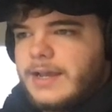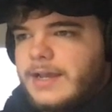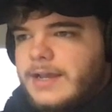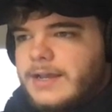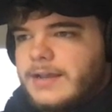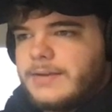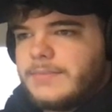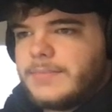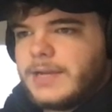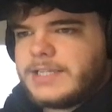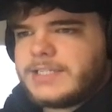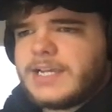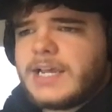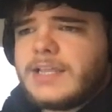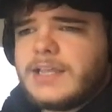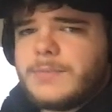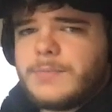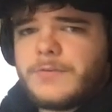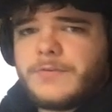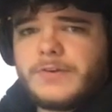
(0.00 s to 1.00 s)
I
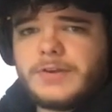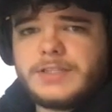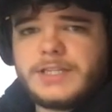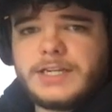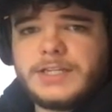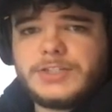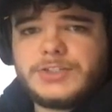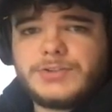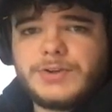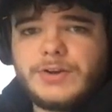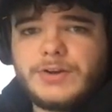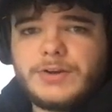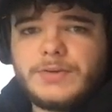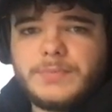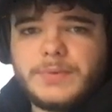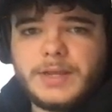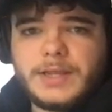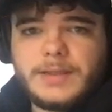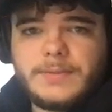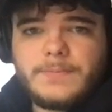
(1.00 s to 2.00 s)
slightly prefer Dennis Schroeder,
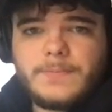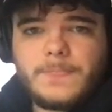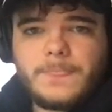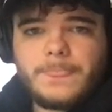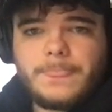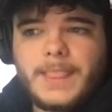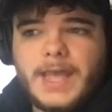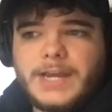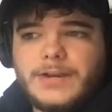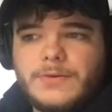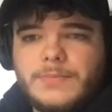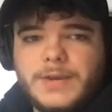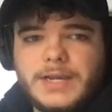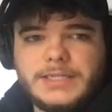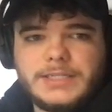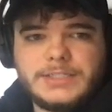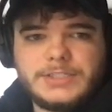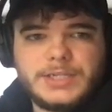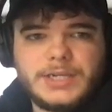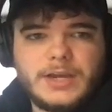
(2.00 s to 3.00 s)
but I don't
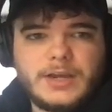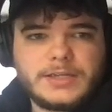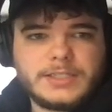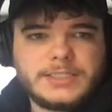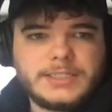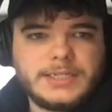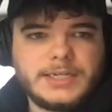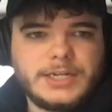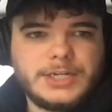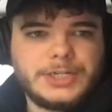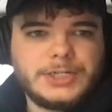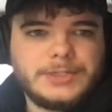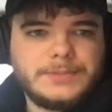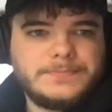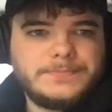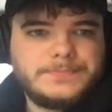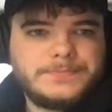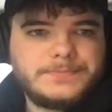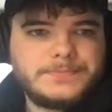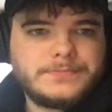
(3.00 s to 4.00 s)
mind DJ Augustine at
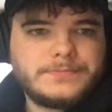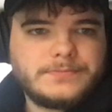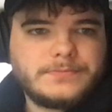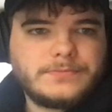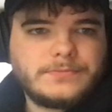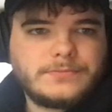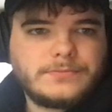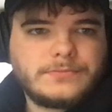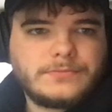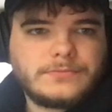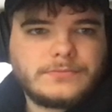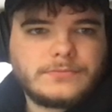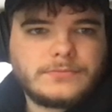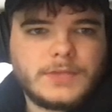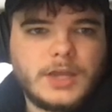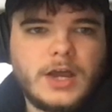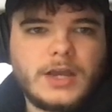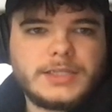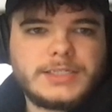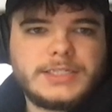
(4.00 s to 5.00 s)
all.
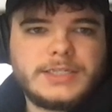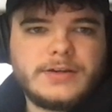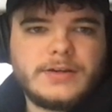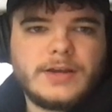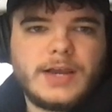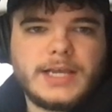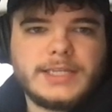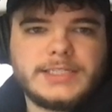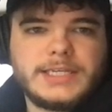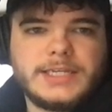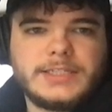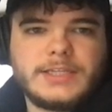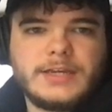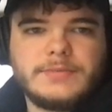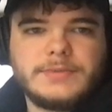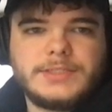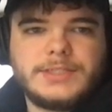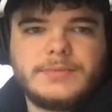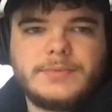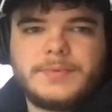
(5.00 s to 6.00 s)
Augustine or Isaiah
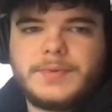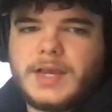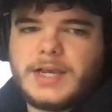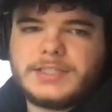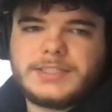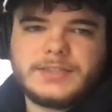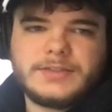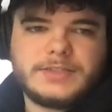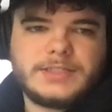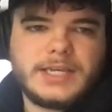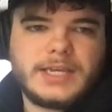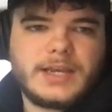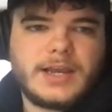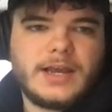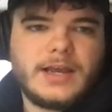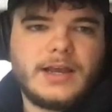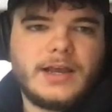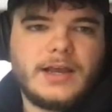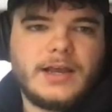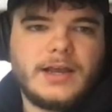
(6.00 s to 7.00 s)
Thomas GPP? I'll still take
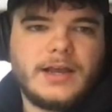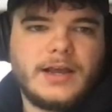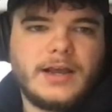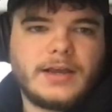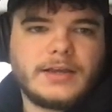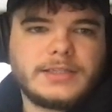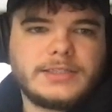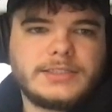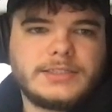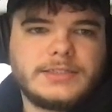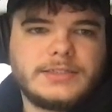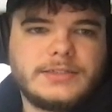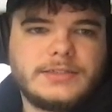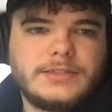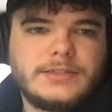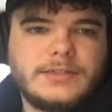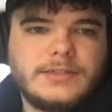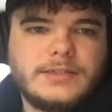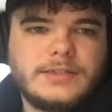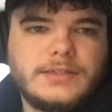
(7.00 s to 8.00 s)
Augustine.